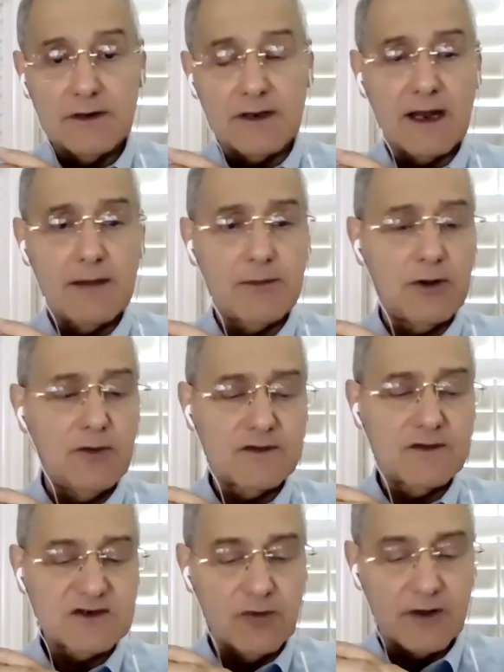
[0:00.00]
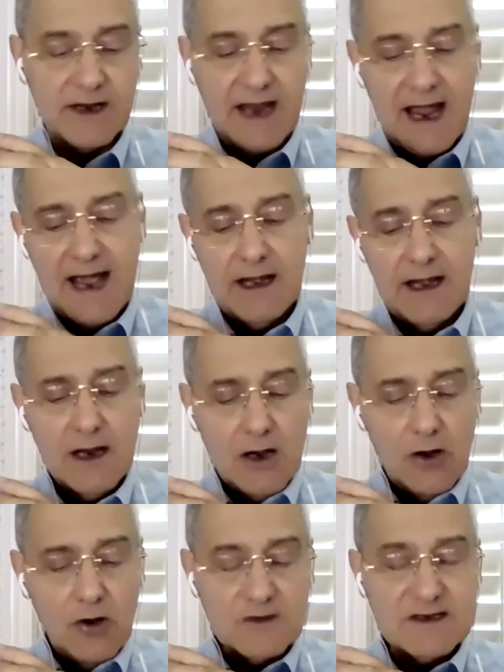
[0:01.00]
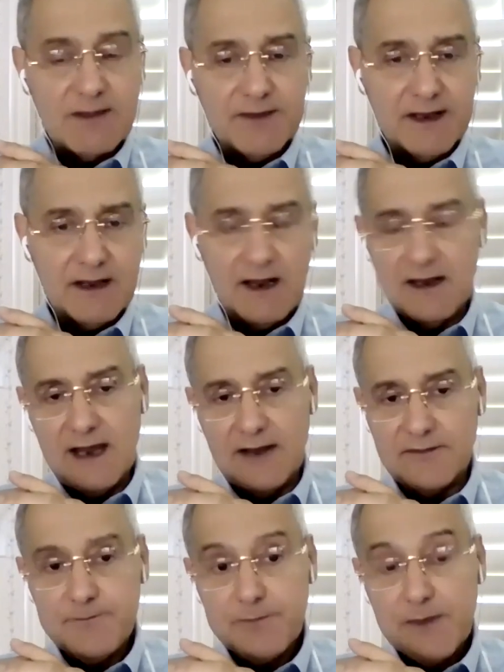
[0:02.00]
the Library of Escorial, or something like that.